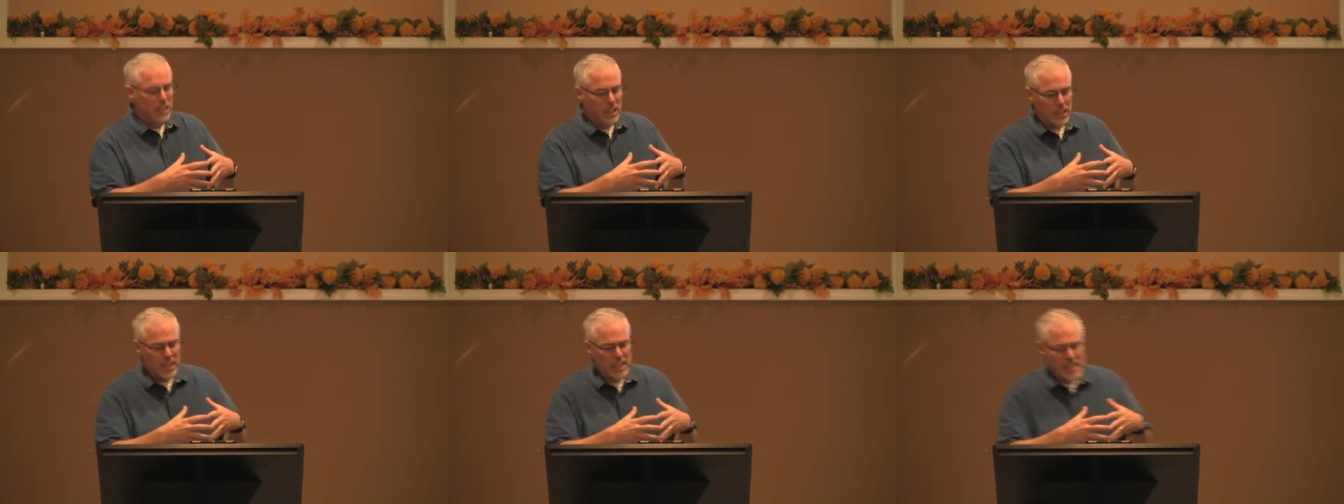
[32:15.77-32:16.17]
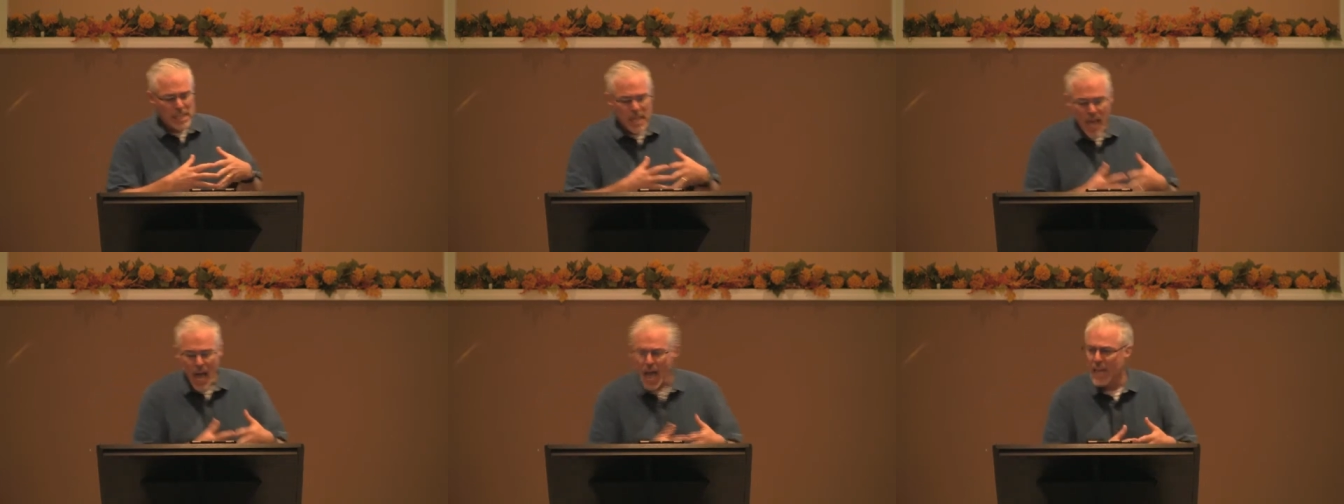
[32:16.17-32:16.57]
uh,
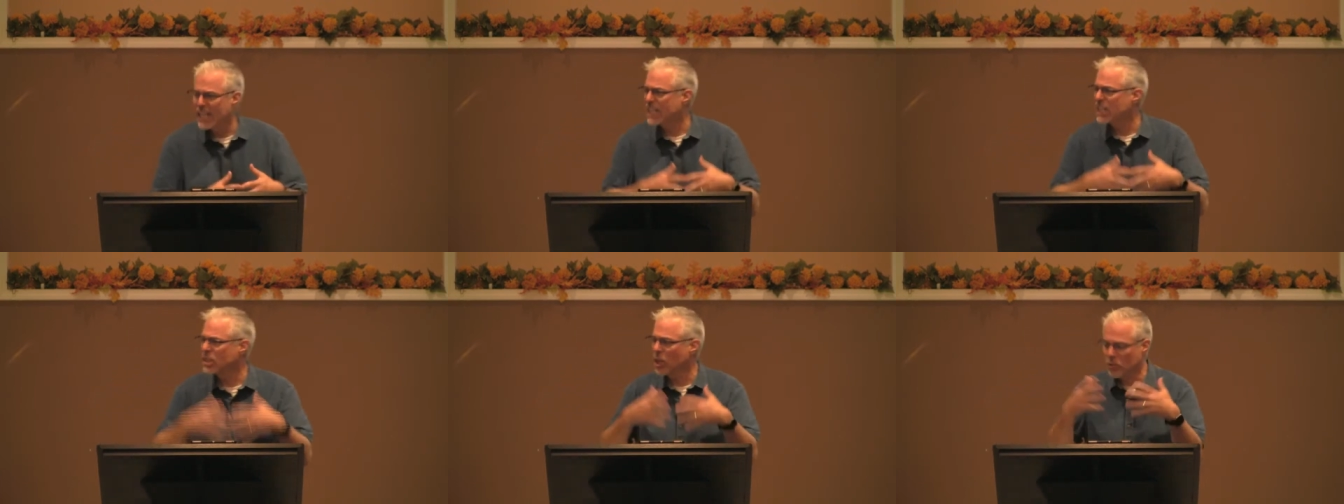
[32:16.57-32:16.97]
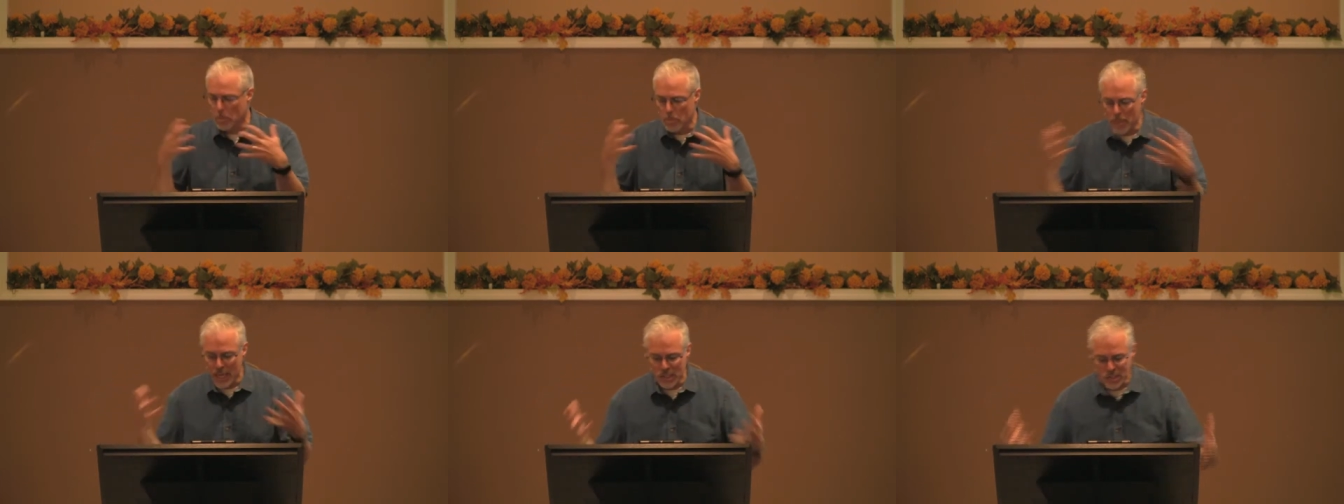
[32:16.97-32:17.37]
idiotic it
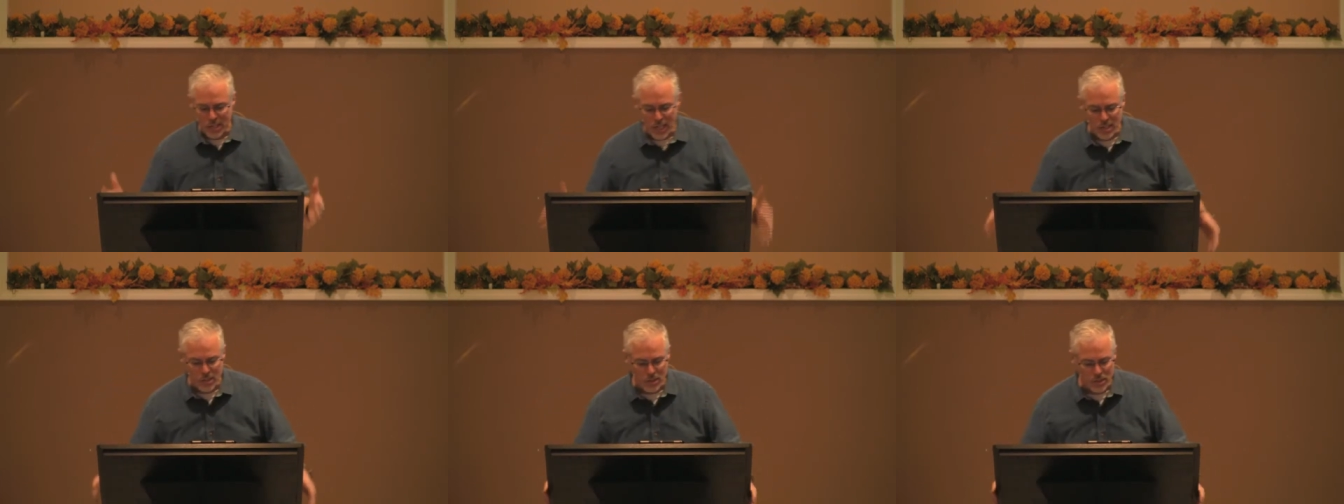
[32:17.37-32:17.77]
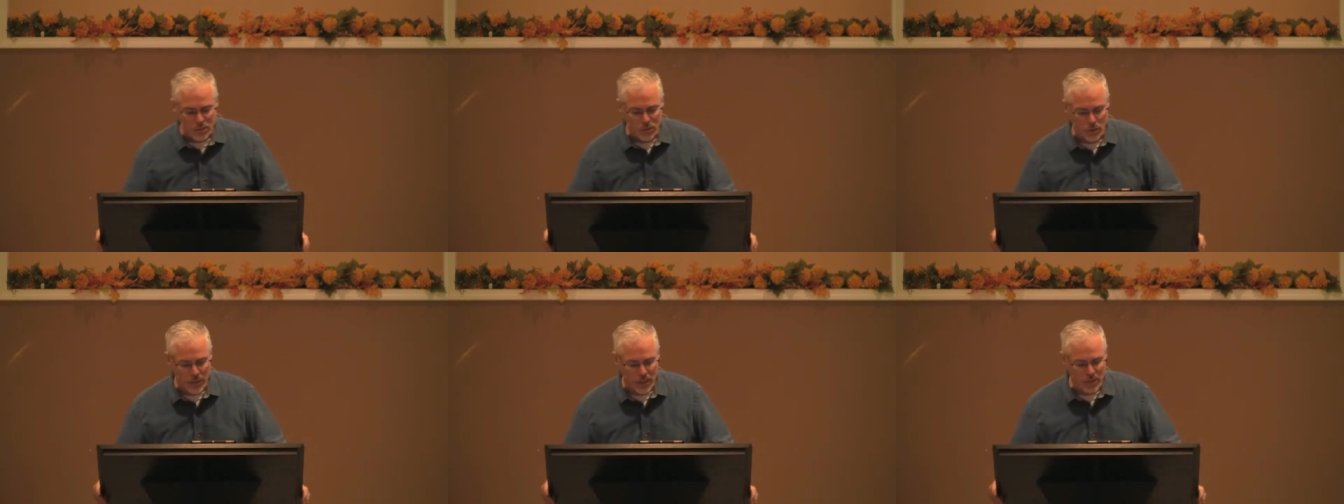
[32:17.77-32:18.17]
doesn't make sense and
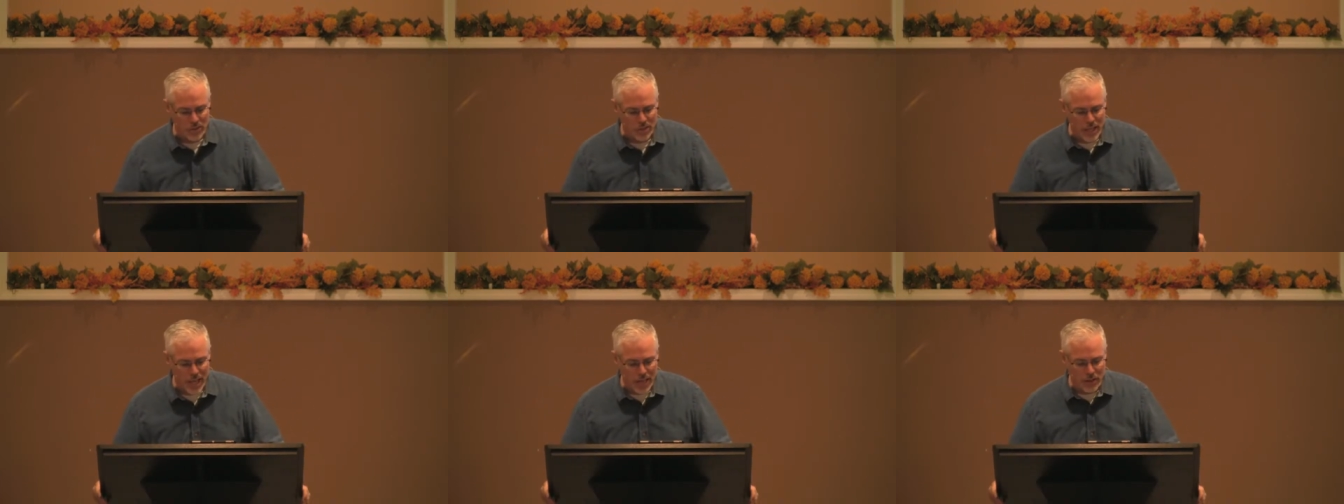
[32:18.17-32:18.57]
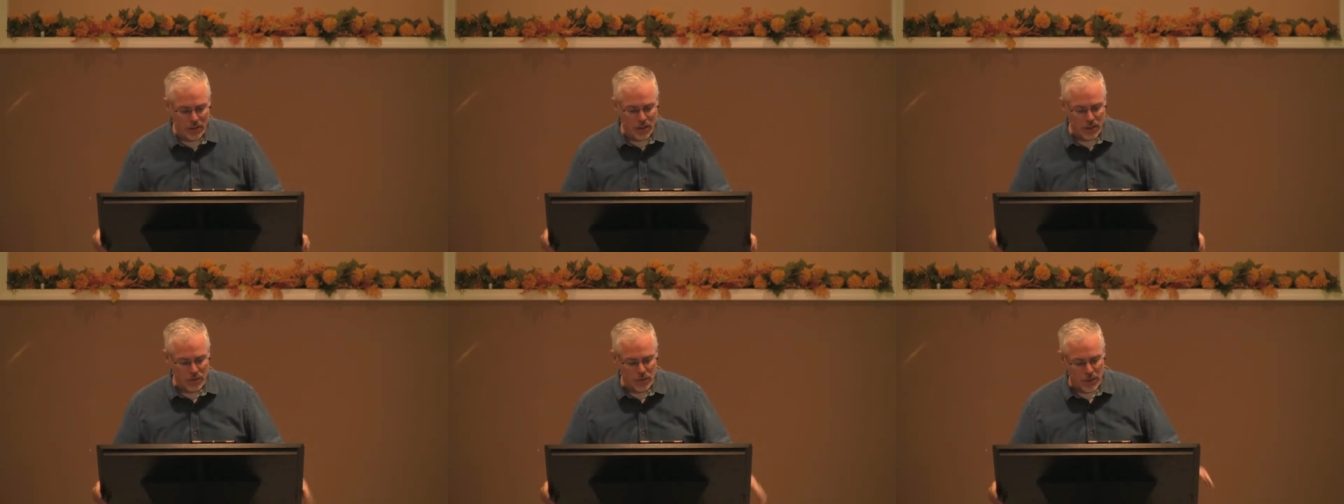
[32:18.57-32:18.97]
so they slander
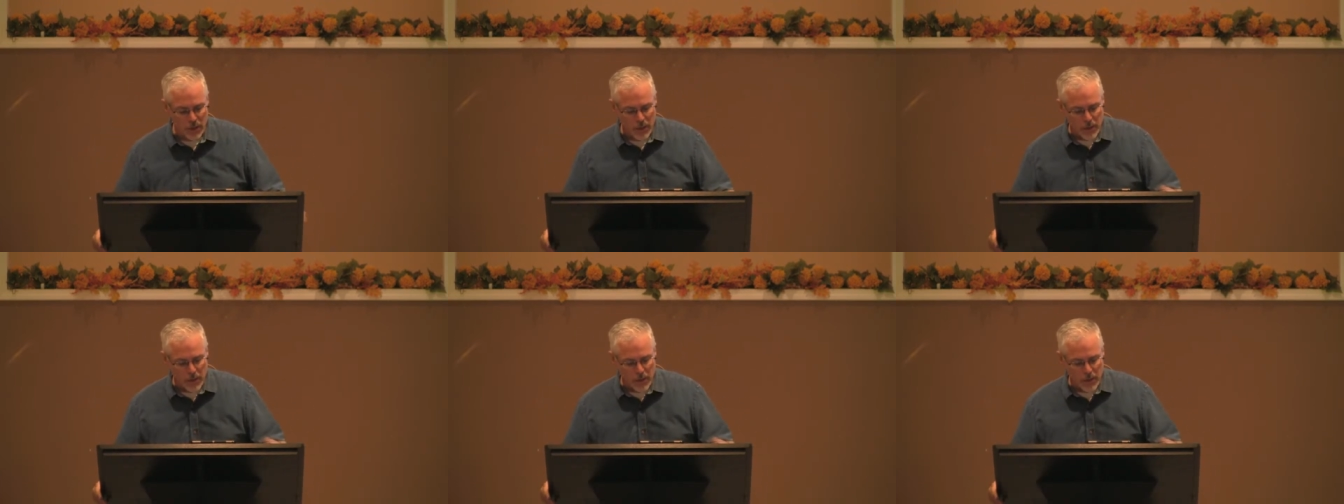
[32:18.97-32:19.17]
us